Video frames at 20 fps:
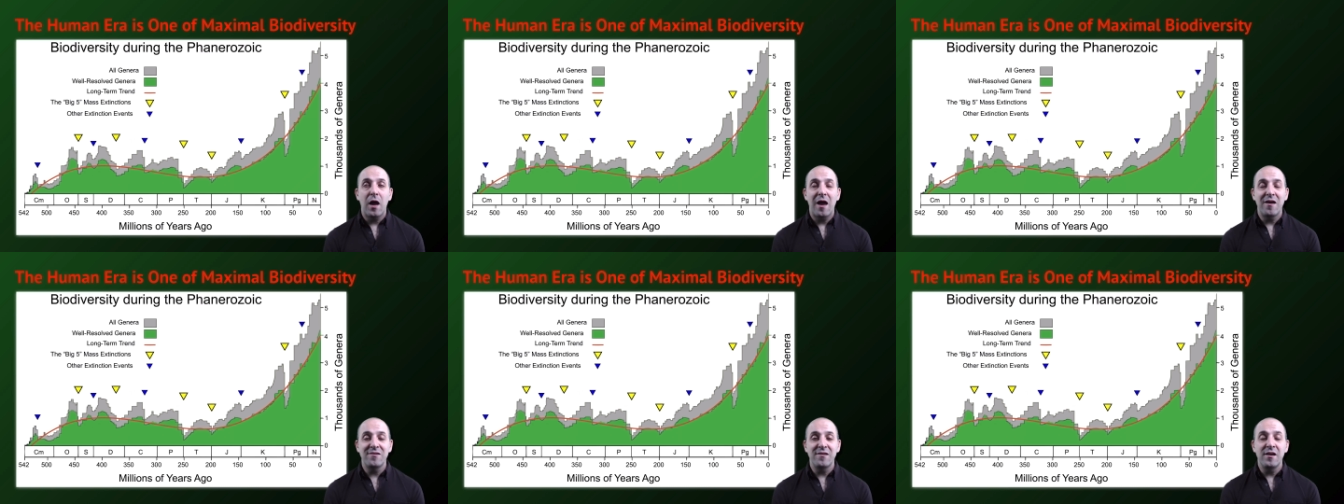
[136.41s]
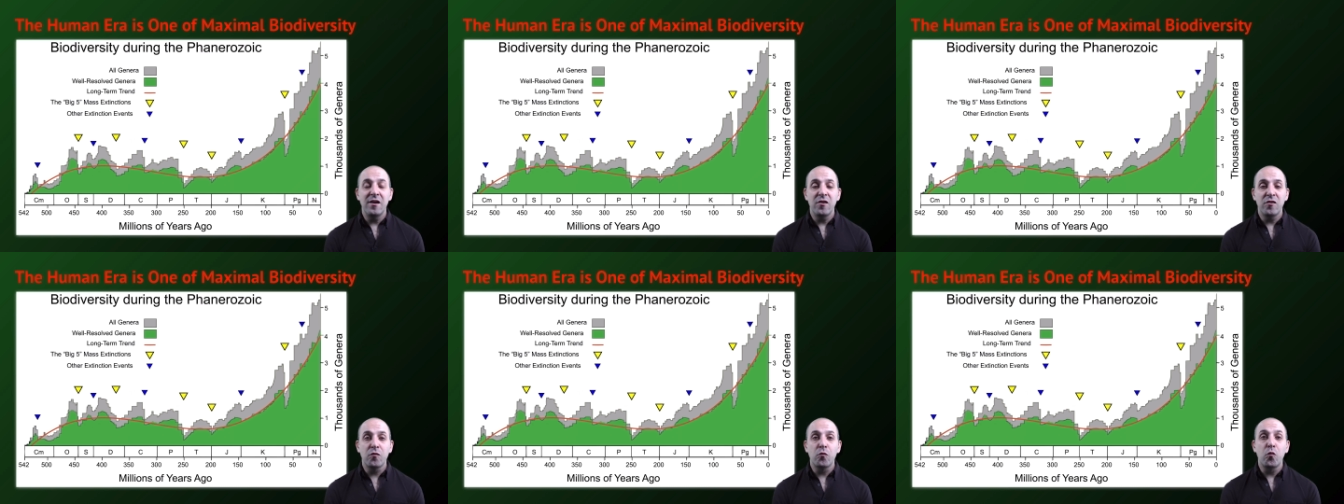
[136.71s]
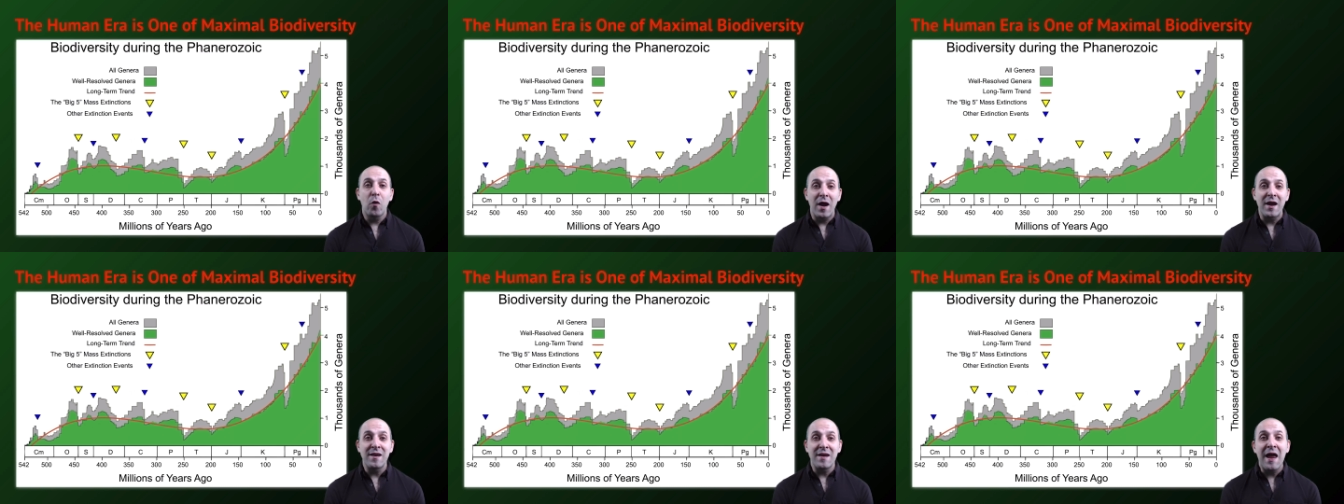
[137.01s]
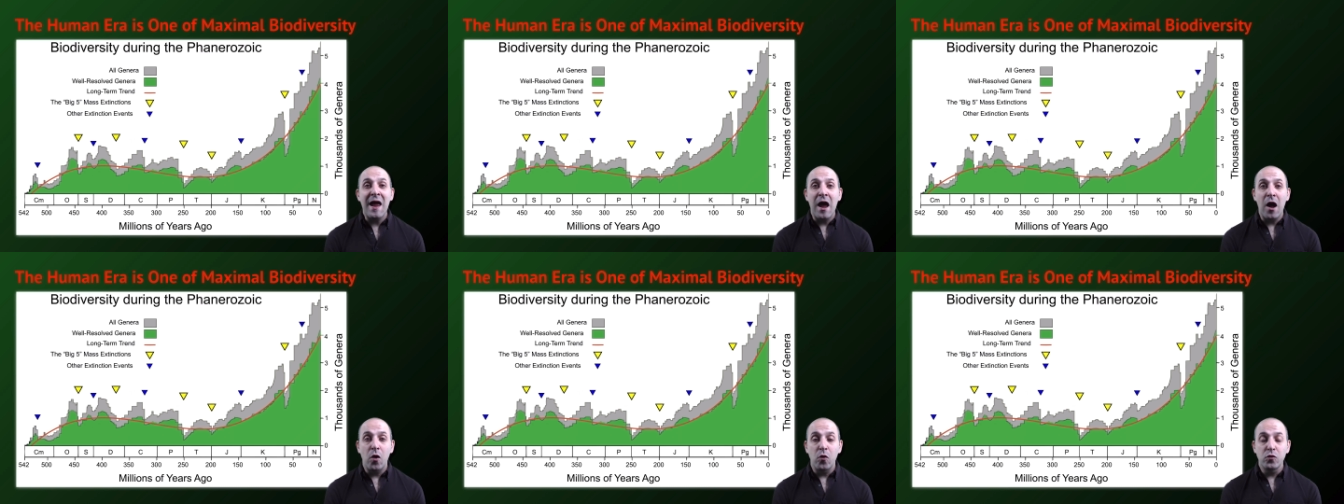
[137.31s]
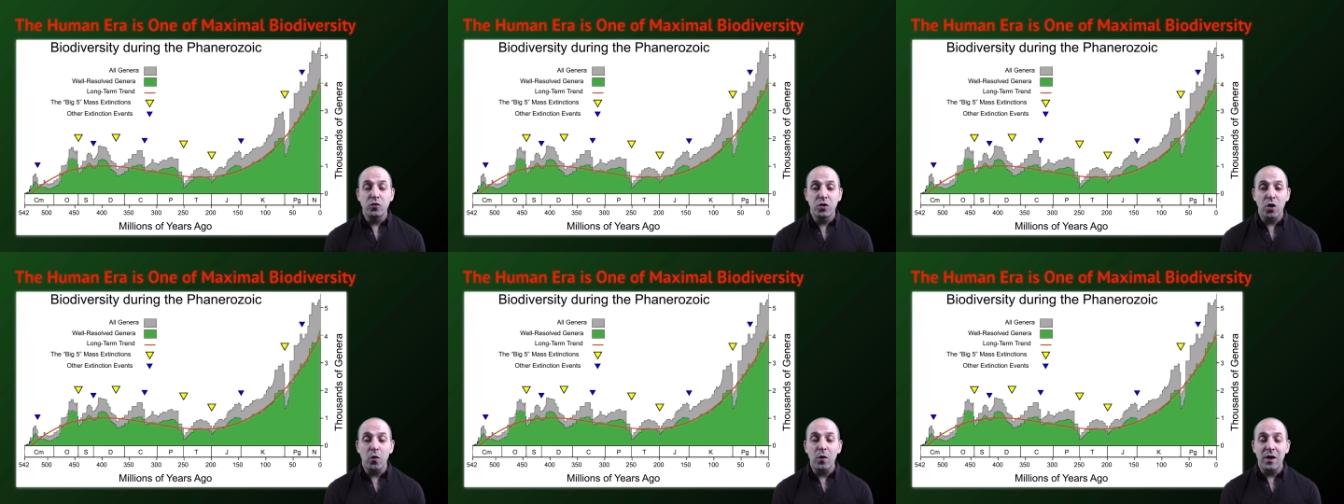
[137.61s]
as it is right now
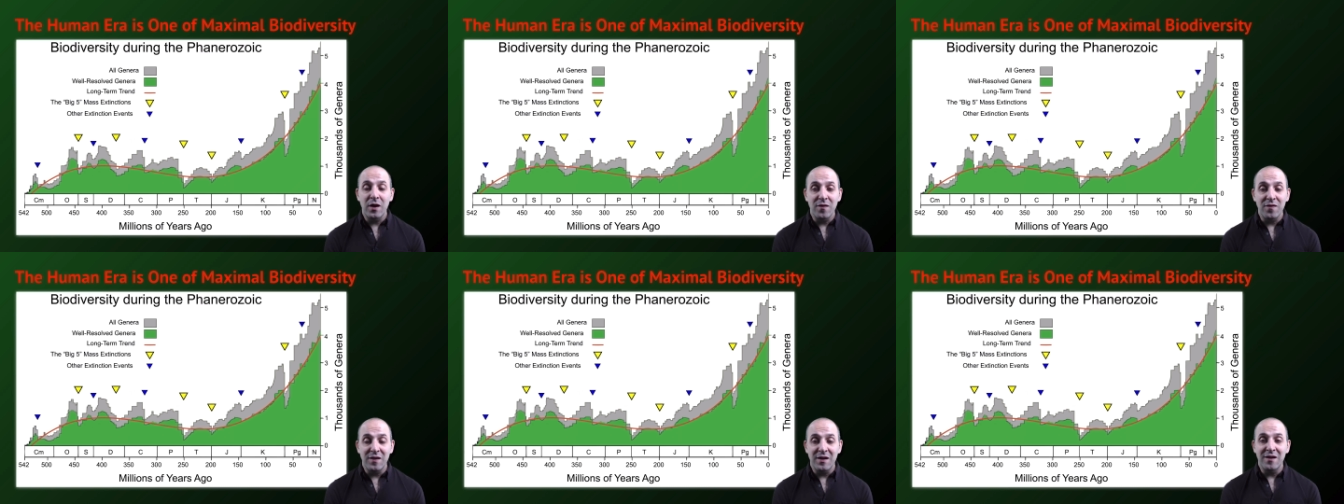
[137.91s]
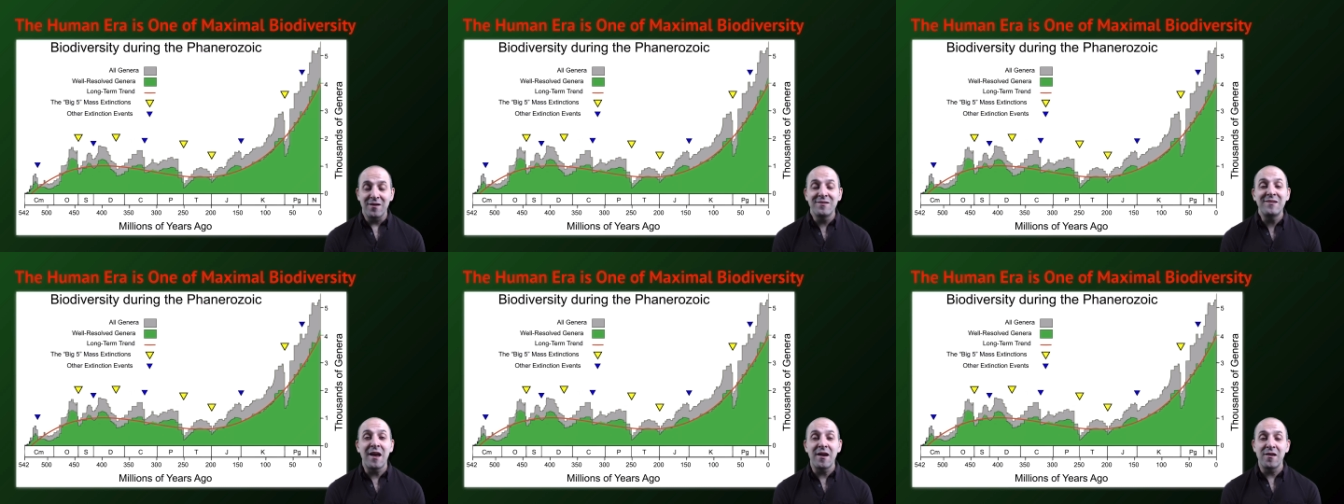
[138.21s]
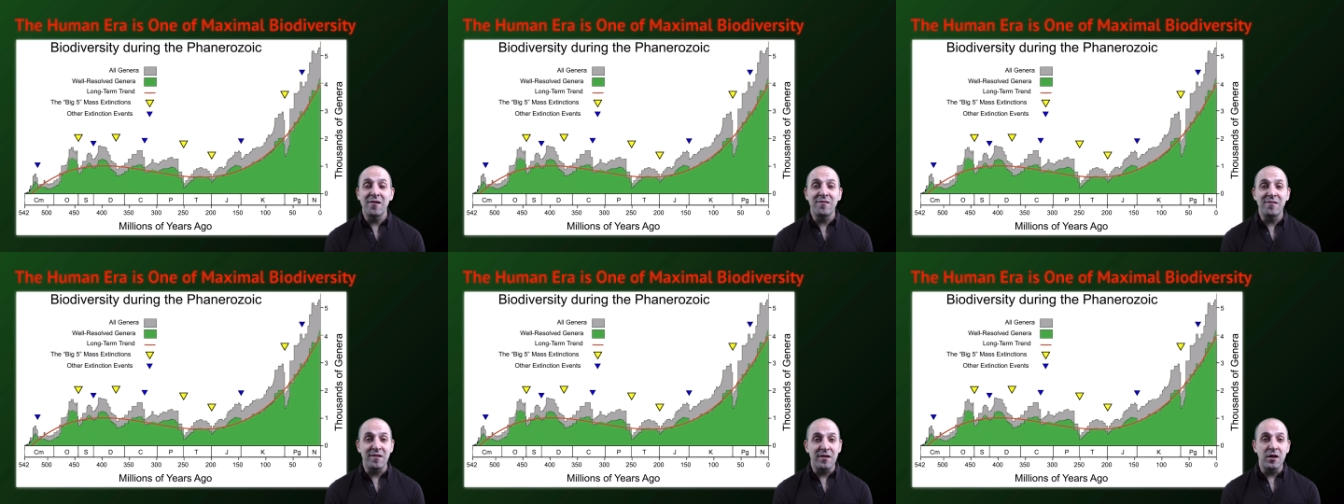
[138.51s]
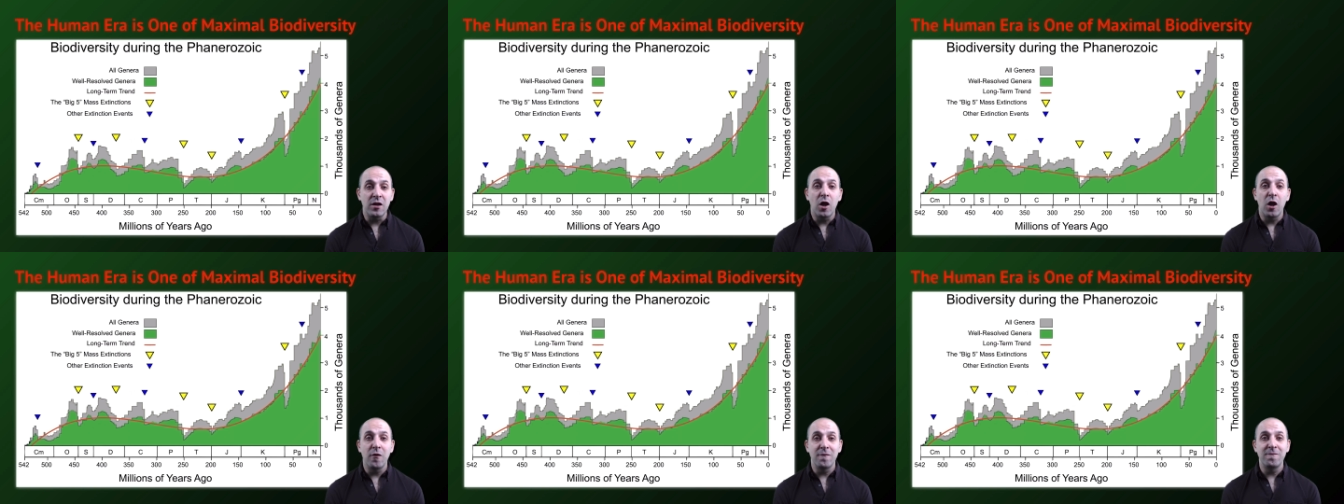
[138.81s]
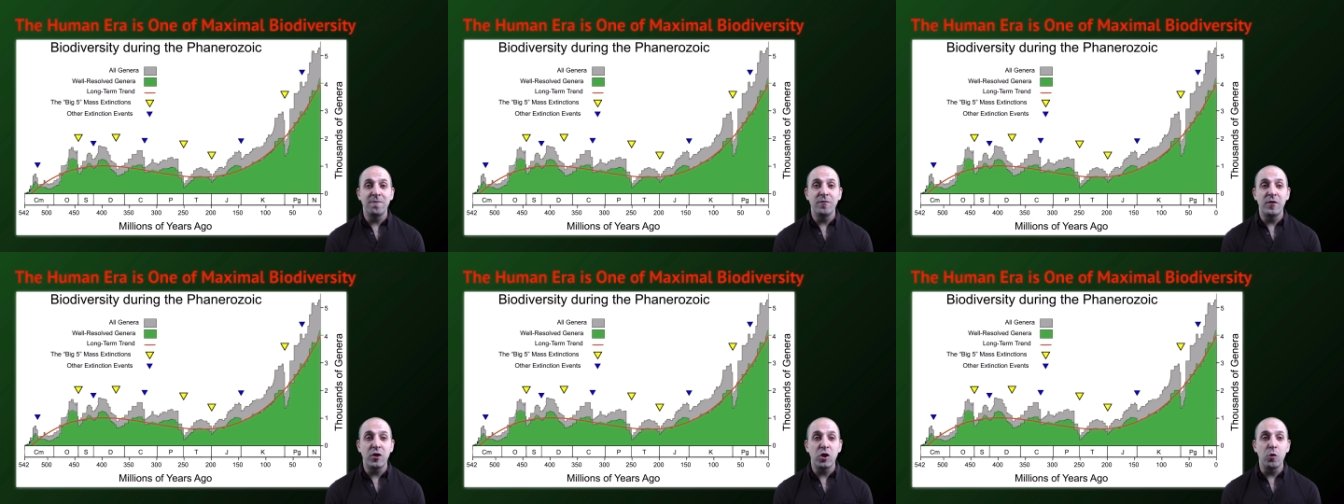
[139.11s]
during the ascendancy of
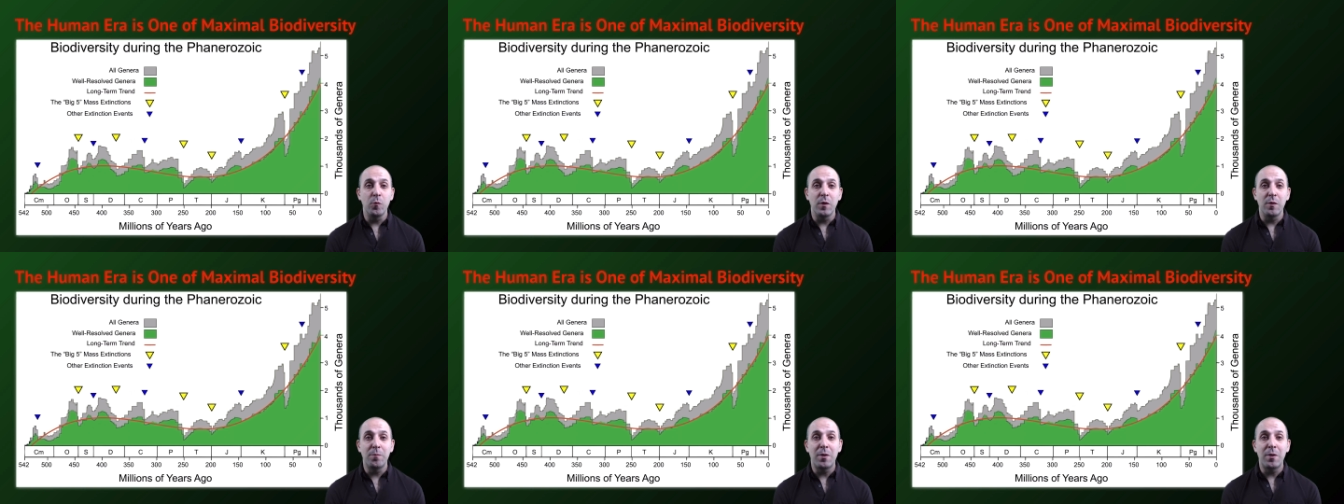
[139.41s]
the human